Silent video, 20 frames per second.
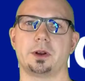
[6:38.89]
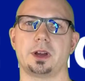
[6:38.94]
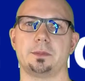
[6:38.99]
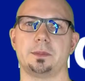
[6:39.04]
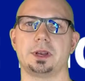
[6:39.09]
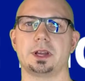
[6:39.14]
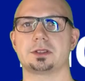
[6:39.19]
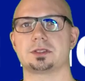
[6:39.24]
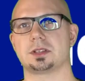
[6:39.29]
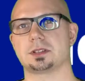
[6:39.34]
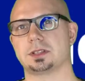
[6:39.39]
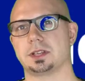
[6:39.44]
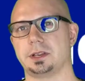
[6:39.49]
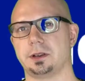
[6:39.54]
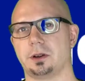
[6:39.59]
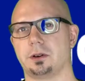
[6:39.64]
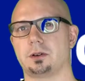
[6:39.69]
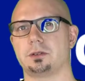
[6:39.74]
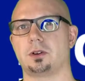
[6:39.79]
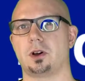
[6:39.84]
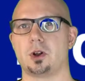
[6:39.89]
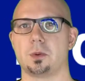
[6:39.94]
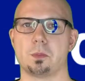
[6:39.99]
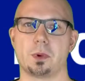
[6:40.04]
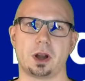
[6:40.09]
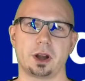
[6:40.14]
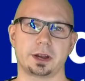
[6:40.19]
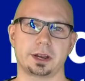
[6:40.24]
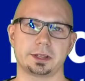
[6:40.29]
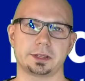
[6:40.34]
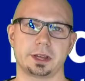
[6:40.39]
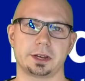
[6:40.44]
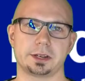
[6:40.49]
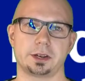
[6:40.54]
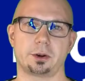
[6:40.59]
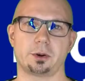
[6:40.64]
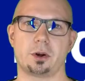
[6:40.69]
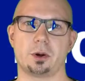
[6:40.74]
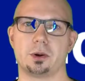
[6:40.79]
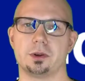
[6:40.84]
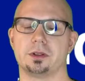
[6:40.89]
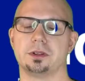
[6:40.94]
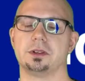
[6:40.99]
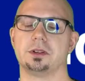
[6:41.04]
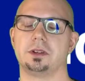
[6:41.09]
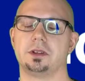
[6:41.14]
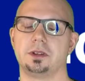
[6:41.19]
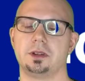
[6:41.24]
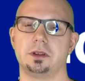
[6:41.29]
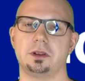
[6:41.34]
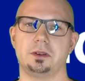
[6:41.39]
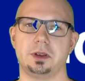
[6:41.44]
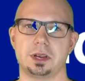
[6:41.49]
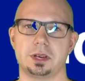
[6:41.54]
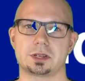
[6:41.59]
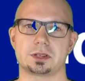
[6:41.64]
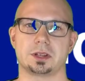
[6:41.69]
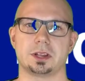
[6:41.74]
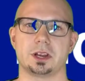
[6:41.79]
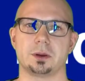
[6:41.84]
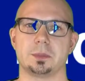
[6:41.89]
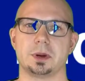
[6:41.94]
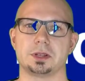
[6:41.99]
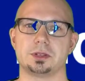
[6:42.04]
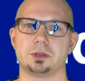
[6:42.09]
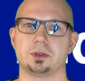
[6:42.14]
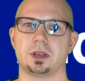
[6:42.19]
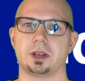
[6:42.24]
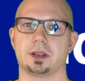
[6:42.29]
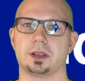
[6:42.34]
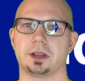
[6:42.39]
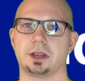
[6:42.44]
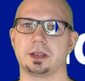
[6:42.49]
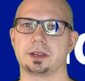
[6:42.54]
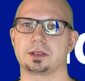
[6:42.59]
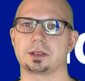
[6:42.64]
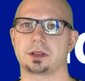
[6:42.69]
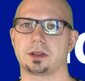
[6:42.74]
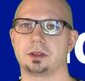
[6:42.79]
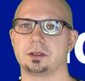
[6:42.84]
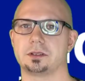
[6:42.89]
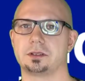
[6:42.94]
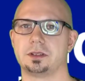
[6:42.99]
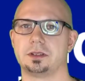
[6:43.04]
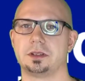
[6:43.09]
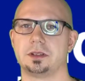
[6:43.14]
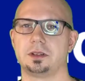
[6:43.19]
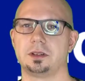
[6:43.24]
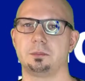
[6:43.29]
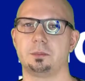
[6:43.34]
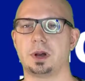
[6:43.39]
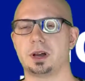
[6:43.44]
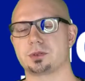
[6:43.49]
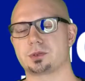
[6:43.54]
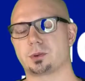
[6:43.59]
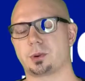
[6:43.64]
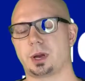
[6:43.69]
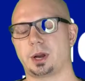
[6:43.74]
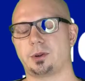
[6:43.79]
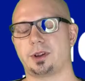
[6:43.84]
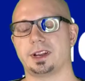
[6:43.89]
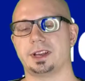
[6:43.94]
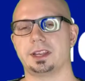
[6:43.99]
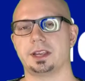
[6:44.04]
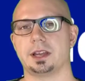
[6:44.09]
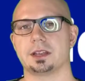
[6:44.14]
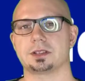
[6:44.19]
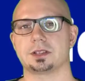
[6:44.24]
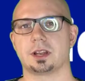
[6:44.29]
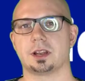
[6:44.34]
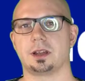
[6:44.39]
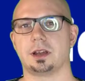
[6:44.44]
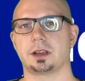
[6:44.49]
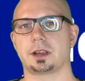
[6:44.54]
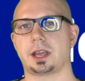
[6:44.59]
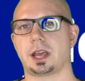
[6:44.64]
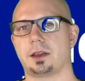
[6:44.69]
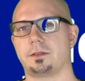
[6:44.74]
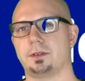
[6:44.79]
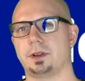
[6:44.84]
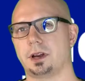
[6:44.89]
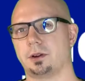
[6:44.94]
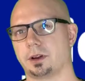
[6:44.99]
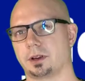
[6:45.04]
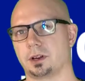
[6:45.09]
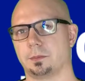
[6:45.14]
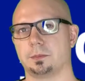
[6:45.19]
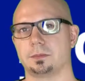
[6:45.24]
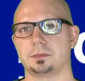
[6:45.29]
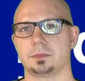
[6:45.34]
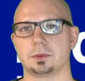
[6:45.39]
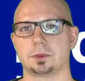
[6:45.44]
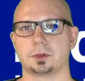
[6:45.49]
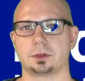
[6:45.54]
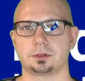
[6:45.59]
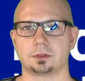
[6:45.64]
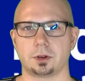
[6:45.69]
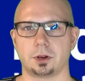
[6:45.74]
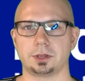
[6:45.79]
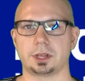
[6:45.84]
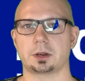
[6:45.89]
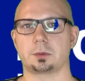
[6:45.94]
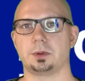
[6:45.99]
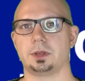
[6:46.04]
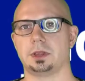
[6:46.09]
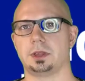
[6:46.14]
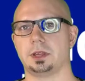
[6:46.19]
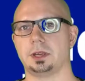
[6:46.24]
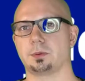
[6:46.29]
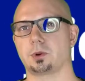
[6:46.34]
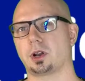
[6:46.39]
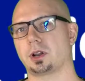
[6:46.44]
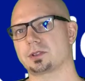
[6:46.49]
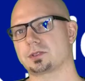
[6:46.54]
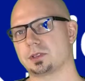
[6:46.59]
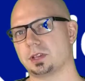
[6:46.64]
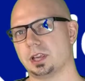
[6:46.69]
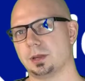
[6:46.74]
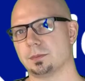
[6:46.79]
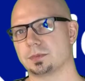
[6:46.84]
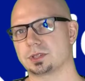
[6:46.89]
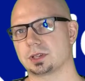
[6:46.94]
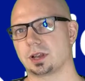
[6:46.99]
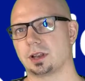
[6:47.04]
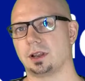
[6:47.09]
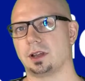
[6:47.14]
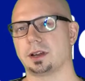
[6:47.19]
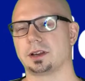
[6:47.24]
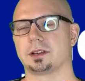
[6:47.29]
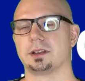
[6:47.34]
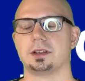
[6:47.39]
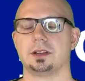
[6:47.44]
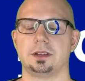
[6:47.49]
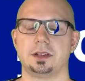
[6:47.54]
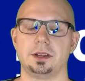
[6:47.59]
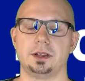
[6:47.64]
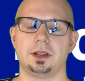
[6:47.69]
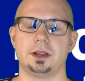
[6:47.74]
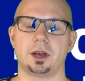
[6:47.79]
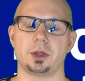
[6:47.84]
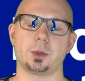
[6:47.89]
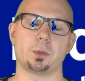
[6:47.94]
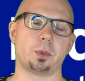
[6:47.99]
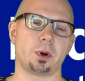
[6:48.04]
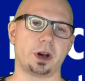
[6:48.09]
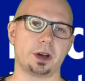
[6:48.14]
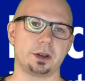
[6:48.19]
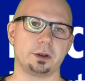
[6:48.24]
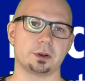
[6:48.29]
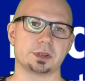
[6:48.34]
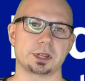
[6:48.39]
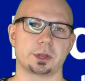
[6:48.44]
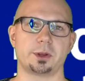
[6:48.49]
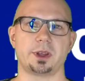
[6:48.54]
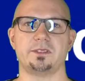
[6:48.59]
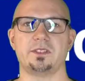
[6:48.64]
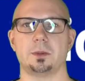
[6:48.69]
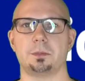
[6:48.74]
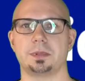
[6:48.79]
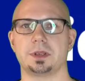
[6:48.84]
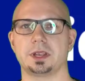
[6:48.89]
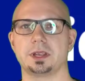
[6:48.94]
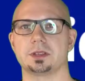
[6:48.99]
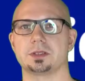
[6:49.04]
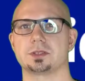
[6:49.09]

I mean, not just in your own market and your own niche there, but you can like bounce around ideas and like have direct contact with the product teams and like other partners, other MVPs.